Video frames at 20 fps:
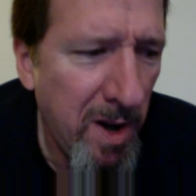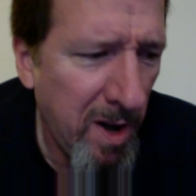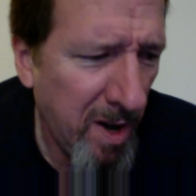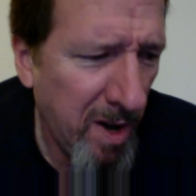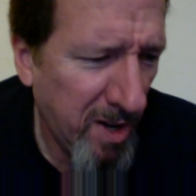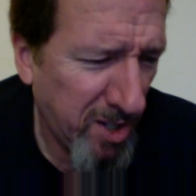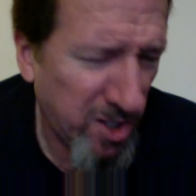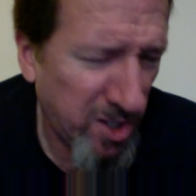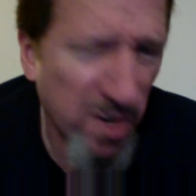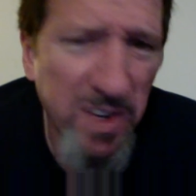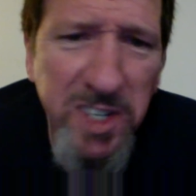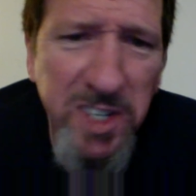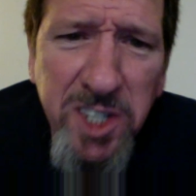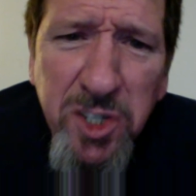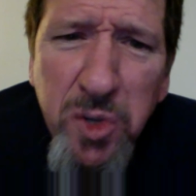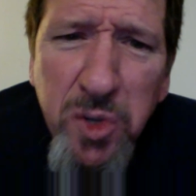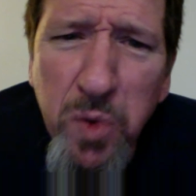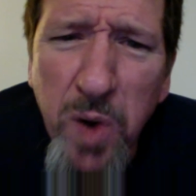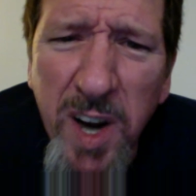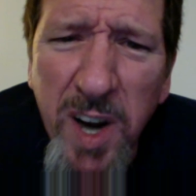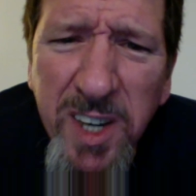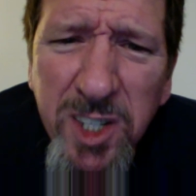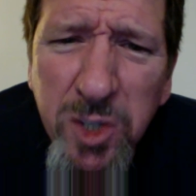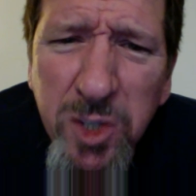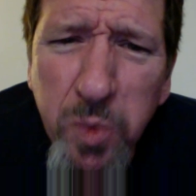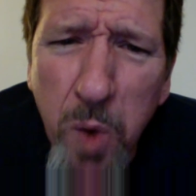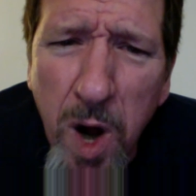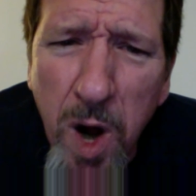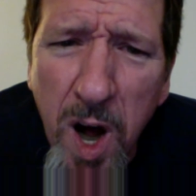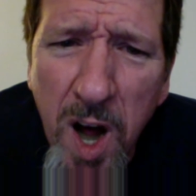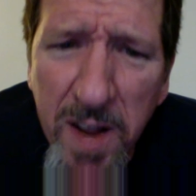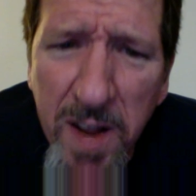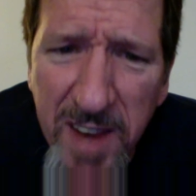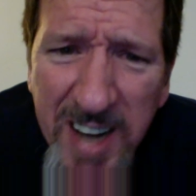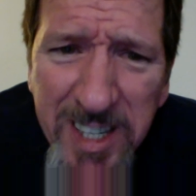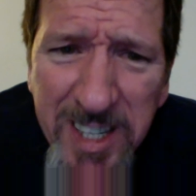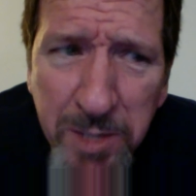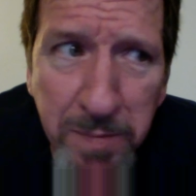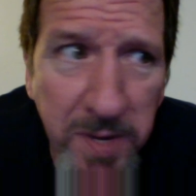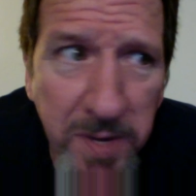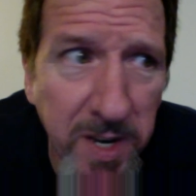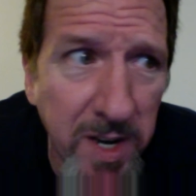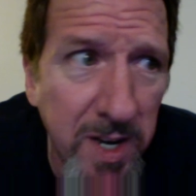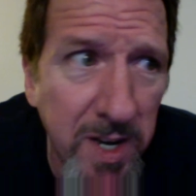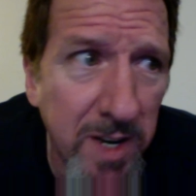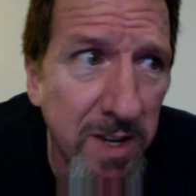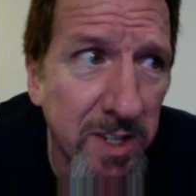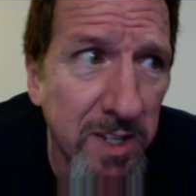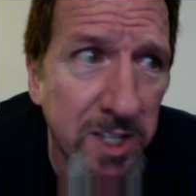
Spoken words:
So this is Greg Swan. That's me. This